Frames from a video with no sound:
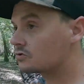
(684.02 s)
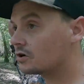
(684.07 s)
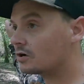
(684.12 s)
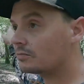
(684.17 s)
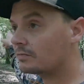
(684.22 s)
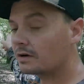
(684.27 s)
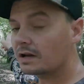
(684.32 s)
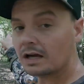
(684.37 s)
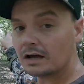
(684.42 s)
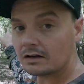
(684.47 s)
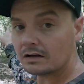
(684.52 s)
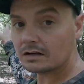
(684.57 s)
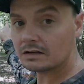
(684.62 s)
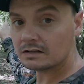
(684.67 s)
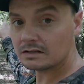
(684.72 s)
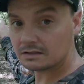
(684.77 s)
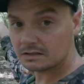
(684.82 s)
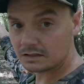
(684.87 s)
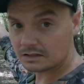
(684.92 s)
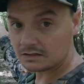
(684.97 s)
dropping out
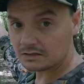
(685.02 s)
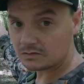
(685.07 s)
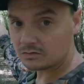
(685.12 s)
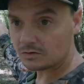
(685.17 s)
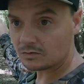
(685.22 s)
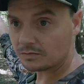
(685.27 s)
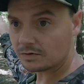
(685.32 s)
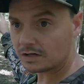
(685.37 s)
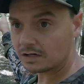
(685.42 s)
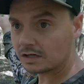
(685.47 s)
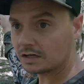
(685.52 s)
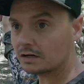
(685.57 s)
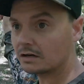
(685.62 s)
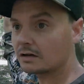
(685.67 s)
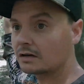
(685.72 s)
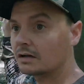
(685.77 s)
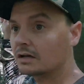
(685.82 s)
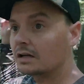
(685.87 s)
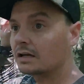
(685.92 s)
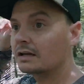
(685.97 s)
in the swamp out
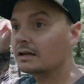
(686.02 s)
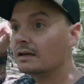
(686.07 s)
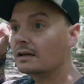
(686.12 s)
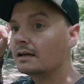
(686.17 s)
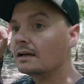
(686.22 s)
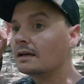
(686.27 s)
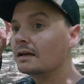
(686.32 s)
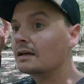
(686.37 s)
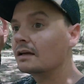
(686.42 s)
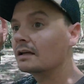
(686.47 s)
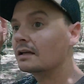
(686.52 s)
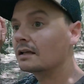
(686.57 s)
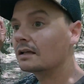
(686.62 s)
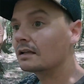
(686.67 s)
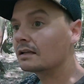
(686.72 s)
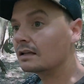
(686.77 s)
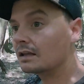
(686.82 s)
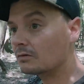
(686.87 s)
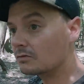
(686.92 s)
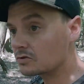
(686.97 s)
there,
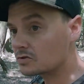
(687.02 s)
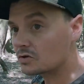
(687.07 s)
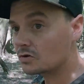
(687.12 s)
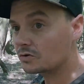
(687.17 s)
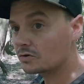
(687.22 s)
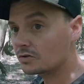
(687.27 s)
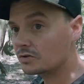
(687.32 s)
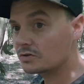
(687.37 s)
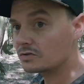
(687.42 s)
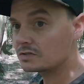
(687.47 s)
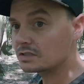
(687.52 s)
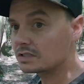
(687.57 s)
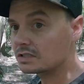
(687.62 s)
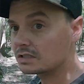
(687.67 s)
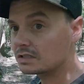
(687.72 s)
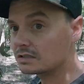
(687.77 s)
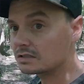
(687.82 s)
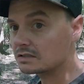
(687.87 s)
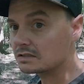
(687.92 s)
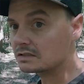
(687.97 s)
they will start using
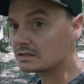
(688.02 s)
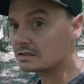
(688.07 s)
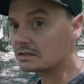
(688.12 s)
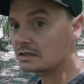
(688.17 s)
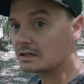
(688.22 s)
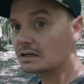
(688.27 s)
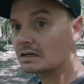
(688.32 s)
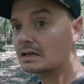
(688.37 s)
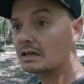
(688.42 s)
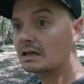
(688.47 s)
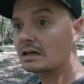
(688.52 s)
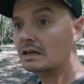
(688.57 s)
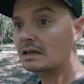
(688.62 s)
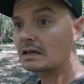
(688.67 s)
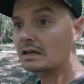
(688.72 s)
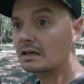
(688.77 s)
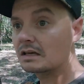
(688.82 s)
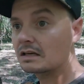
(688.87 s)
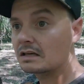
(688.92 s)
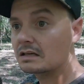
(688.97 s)
this.
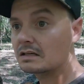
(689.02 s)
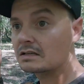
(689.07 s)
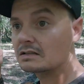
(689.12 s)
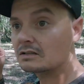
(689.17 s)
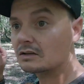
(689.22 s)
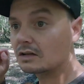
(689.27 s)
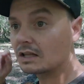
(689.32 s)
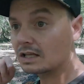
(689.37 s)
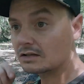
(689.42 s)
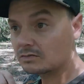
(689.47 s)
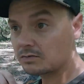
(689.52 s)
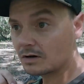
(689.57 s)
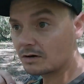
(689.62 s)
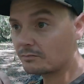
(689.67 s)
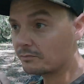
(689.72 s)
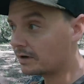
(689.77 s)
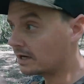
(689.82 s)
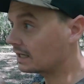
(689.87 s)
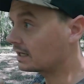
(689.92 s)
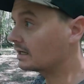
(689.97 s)
So that's what
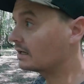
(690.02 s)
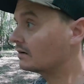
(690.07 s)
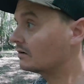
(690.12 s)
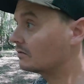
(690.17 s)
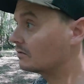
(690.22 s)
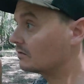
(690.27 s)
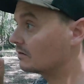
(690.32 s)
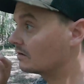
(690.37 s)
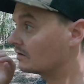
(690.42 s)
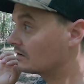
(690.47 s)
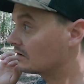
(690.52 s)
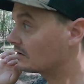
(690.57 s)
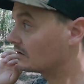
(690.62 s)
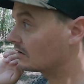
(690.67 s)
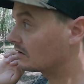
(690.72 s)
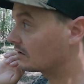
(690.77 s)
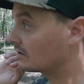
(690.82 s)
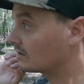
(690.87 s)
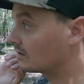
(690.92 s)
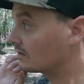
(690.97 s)
I'm banking on.
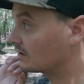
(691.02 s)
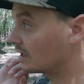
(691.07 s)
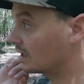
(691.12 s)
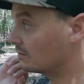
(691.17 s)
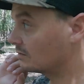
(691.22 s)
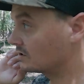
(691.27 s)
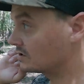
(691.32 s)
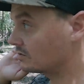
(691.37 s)
In